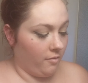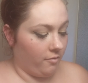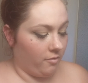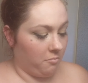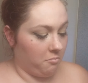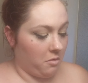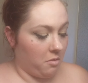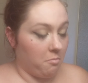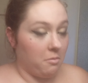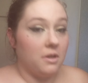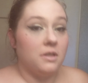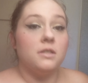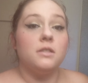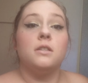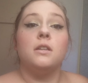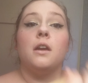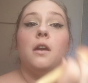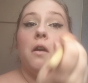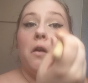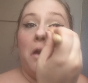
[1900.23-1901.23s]
from my
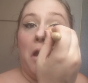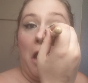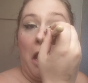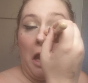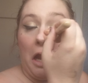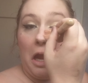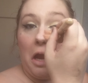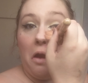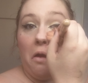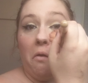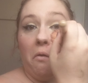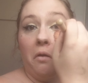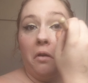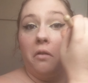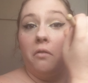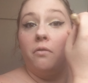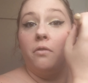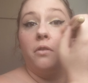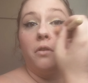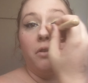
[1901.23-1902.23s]
mascara, get rid
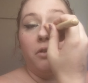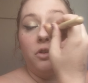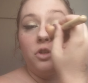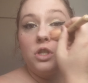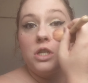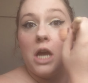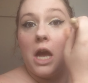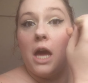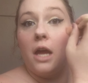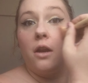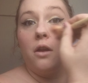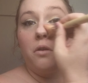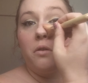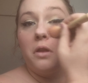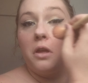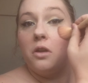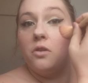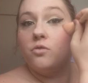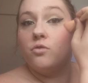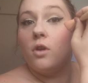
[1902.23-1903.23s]
of the shadow
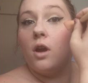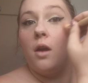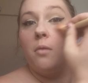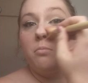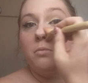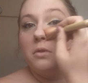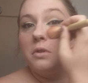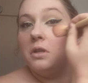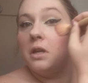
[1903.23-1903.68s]
that dropped